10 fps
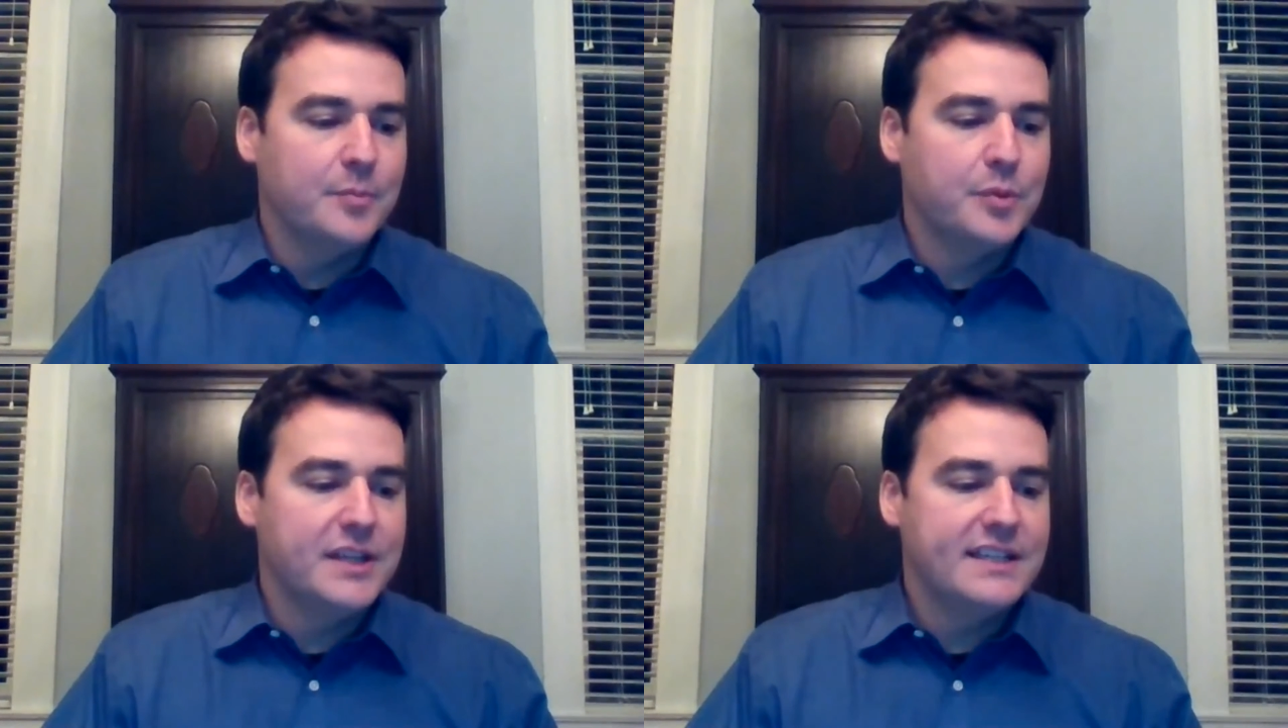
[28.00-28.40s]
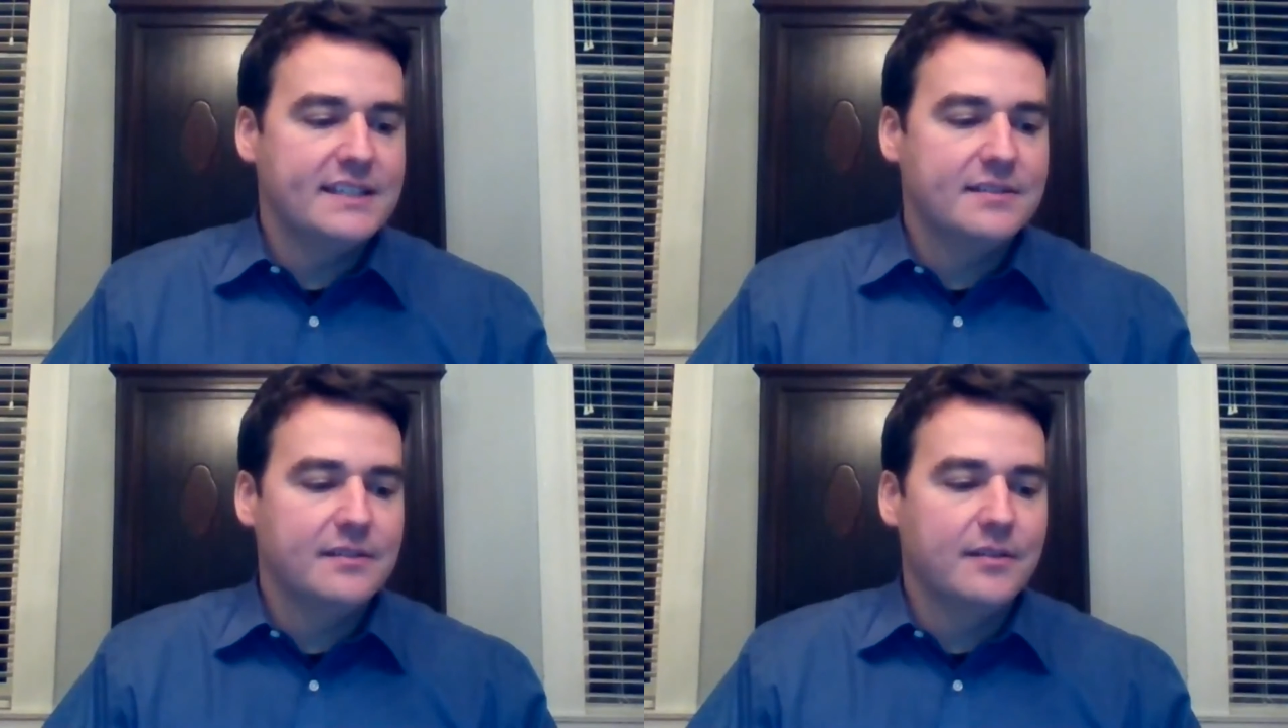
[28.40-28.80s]

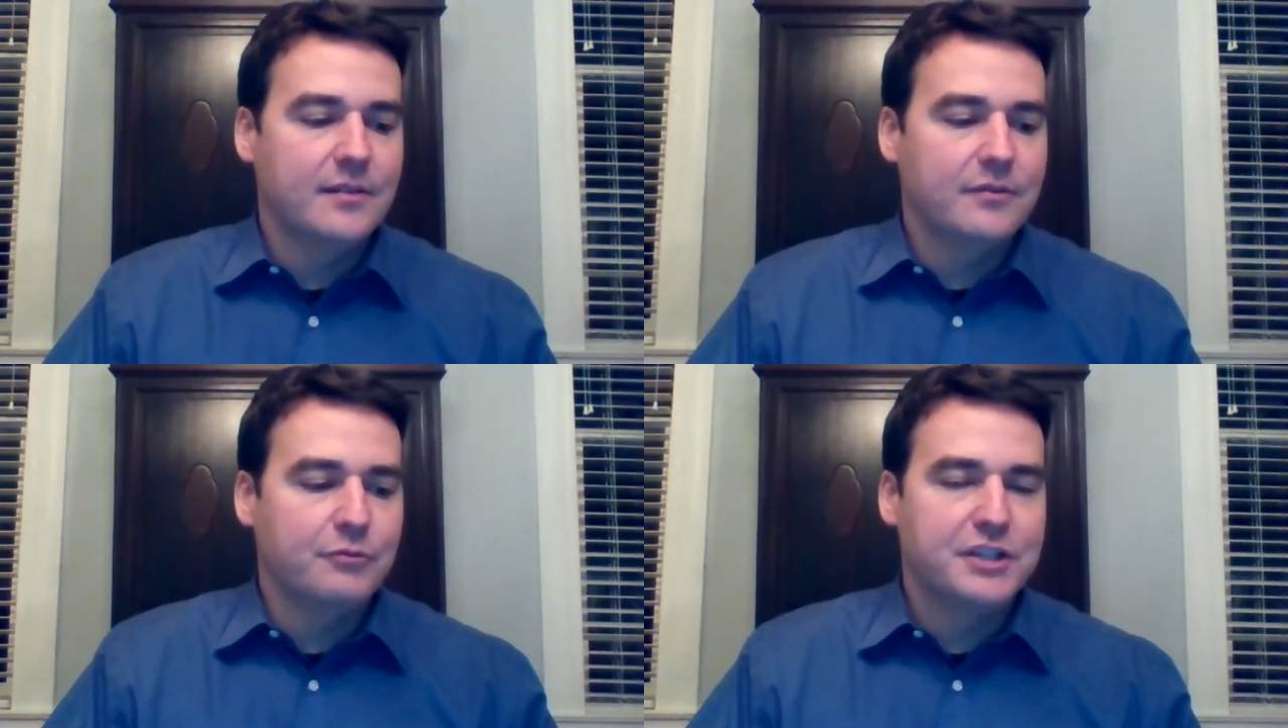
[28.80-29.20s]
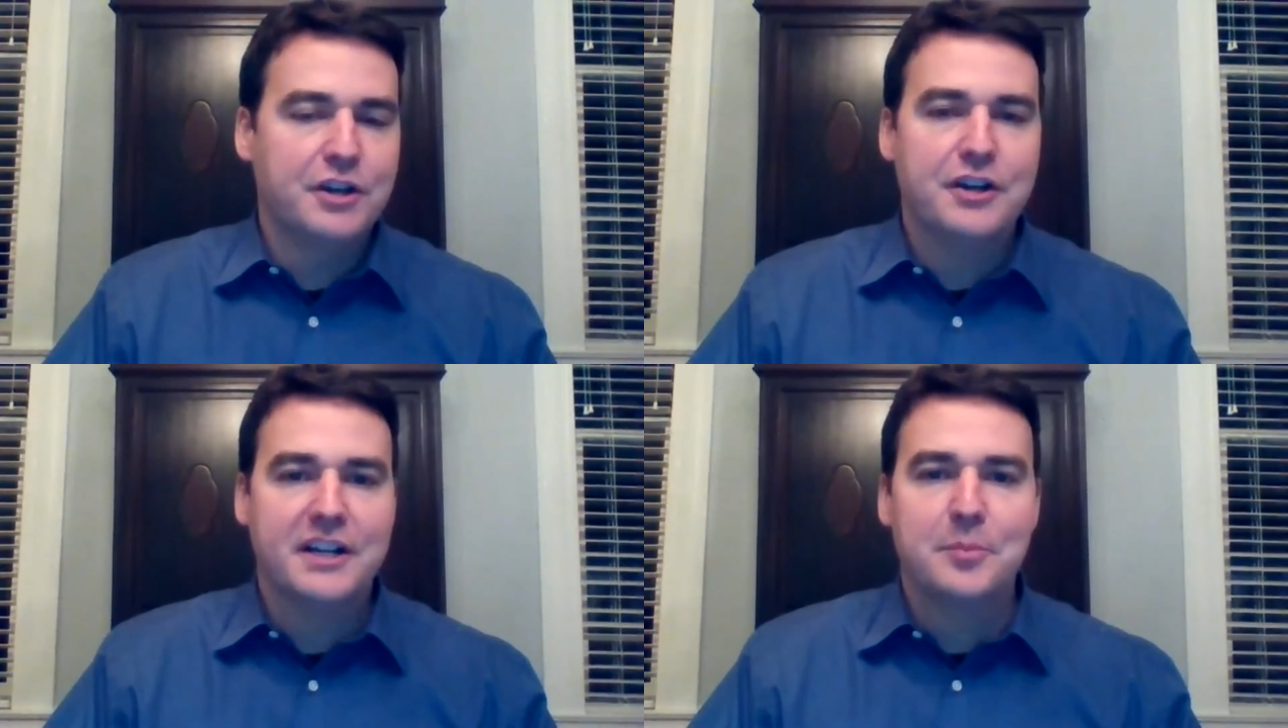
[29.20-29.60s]
please
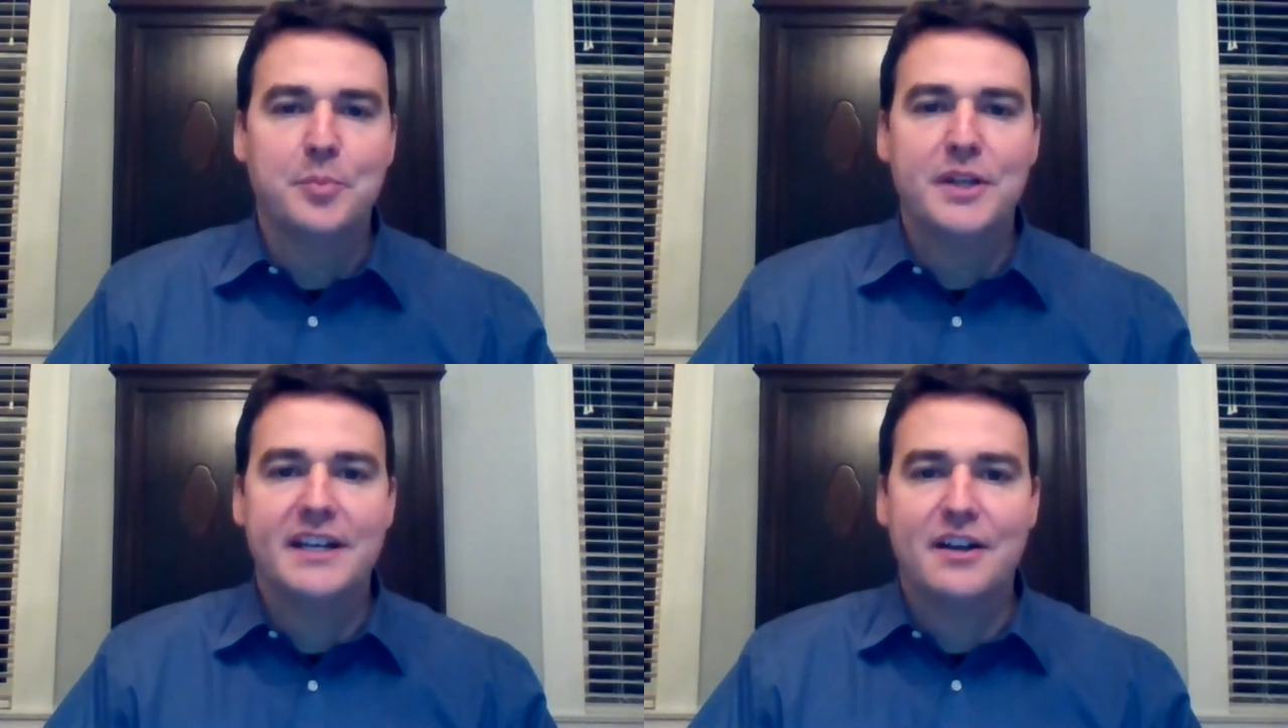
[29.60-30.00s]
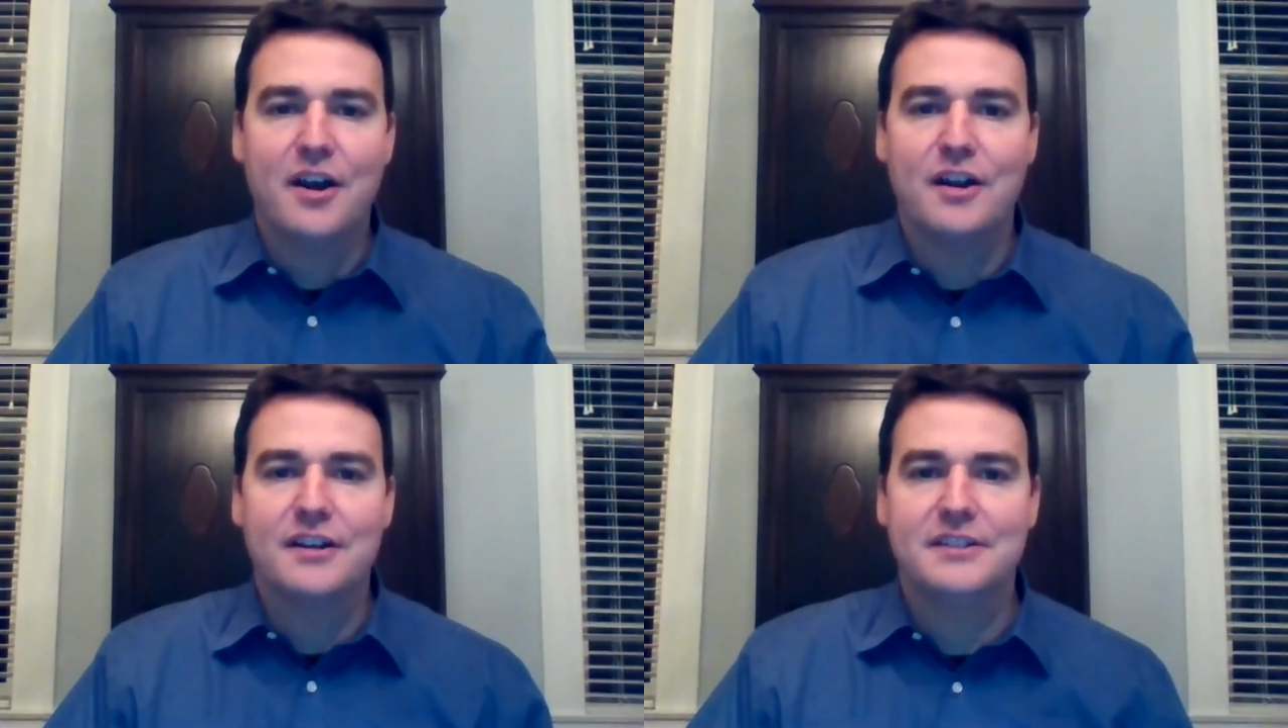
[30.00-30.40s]
return a completed
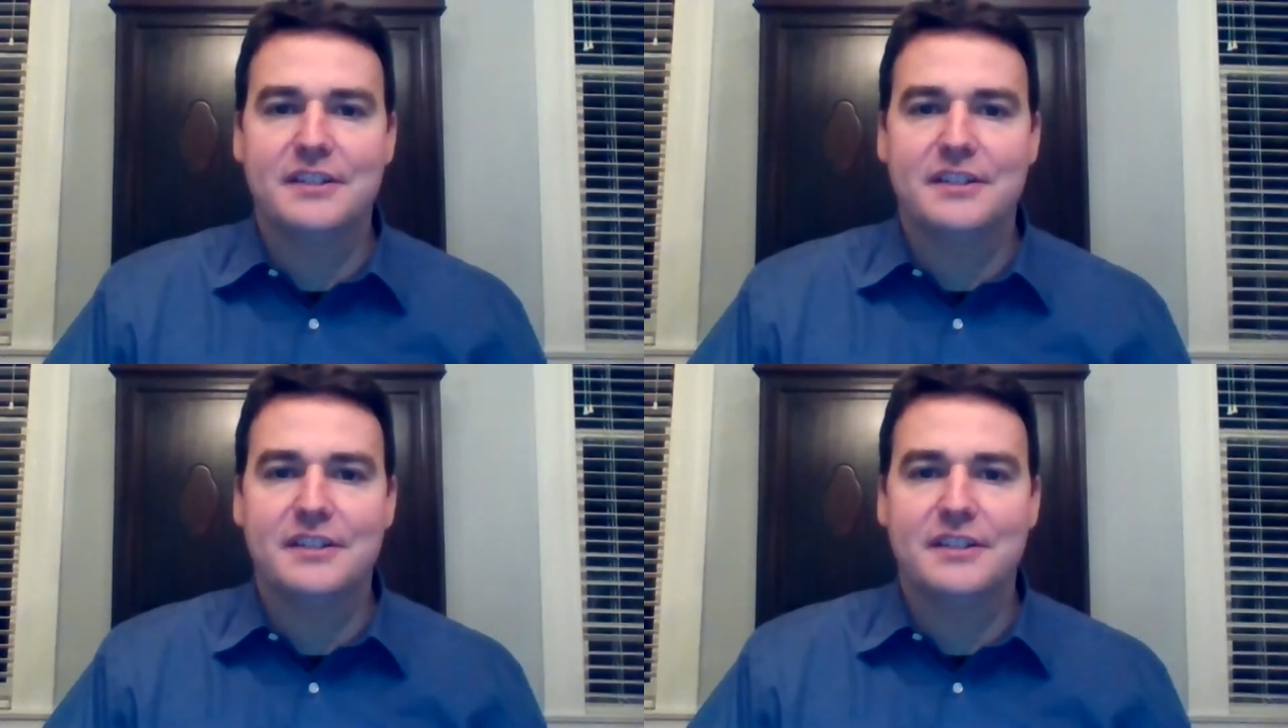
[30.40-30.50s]
card